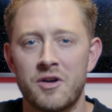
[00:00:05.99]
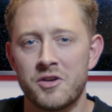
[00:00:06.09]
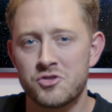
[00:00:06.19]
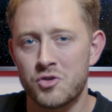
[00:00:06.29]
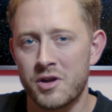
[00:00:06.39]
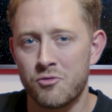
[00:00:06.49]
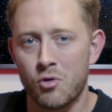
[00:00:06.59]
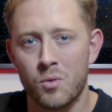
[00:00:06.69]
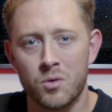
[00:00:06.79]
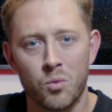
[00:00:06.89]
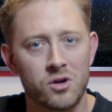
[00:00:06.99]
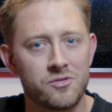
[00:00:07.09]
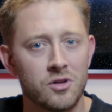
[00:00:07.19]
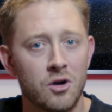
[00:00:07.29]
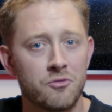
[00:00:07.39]
very straightforward
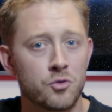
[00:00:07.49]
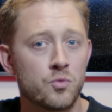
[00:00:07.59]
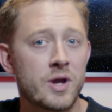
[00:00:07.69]
workflow for